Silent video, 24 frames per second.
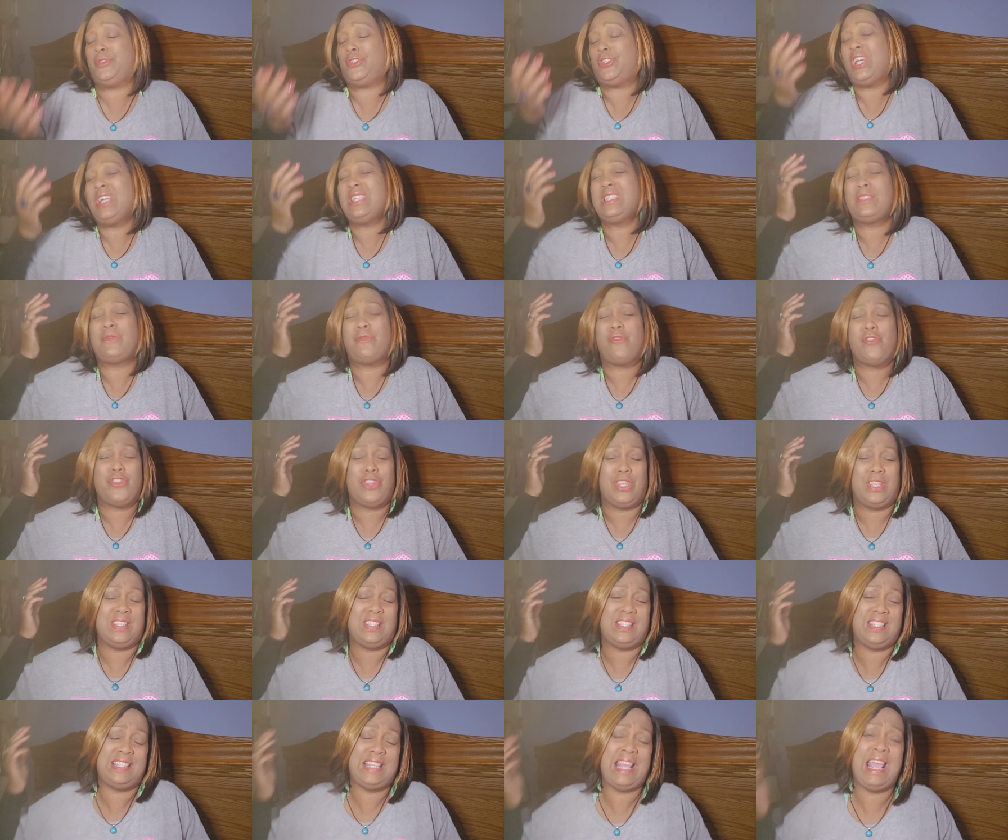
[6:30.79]
just for
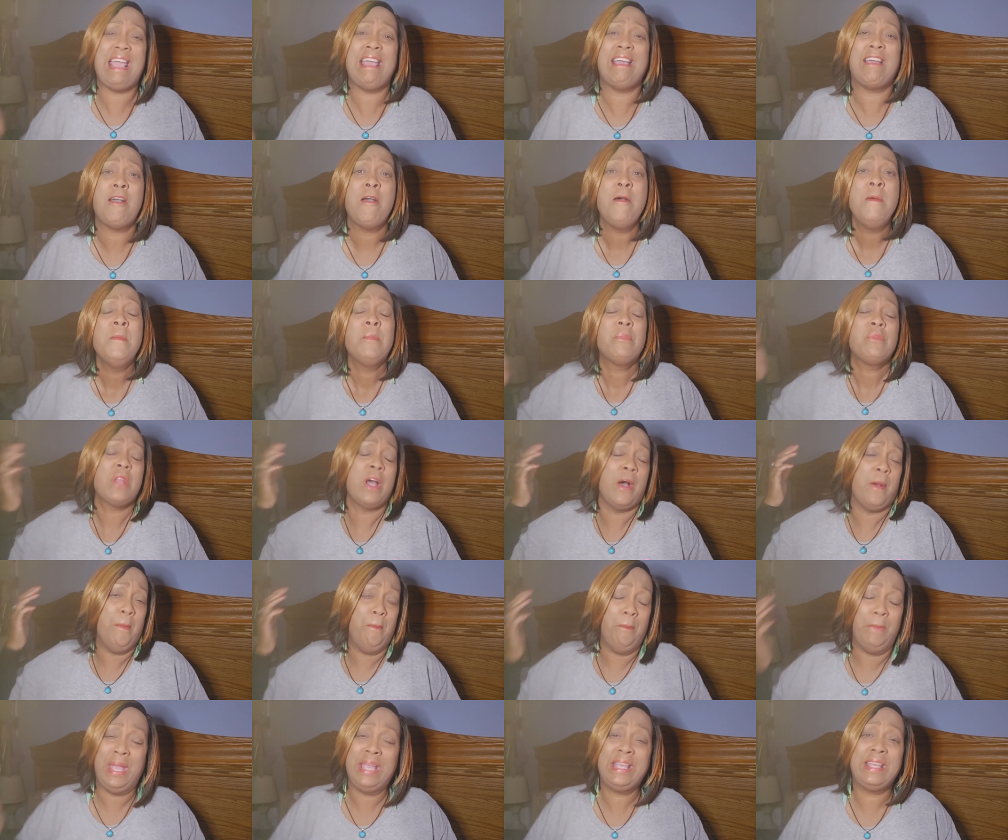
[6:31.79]
the sake
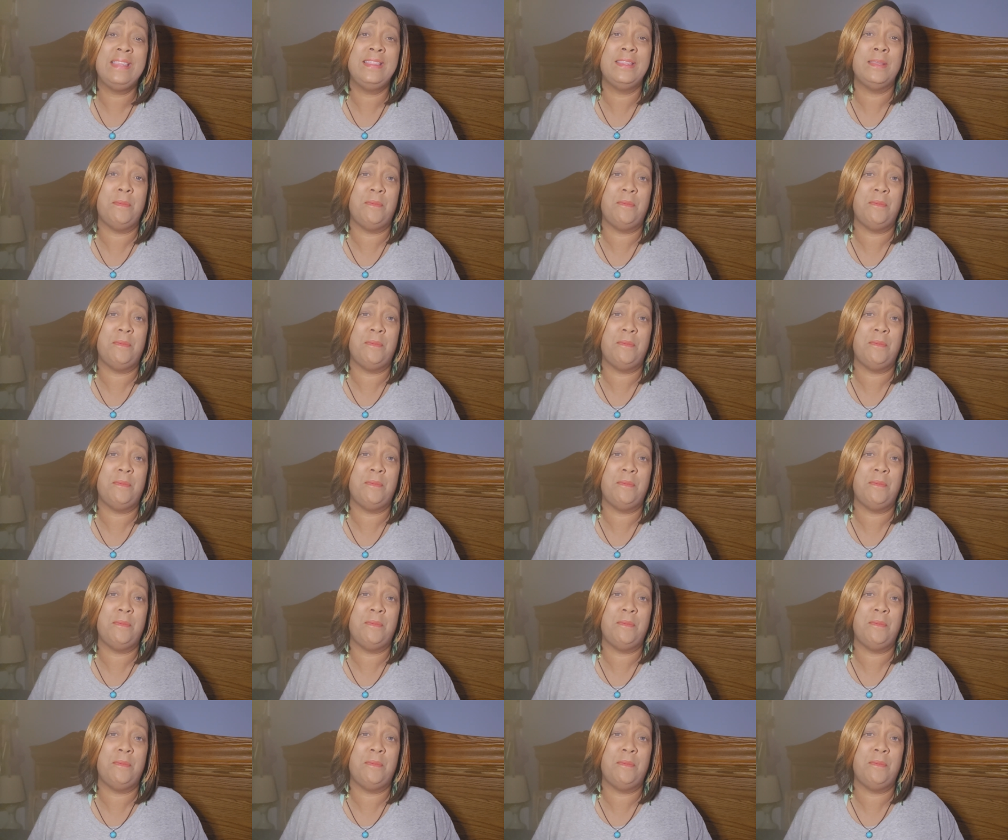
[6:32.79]
of making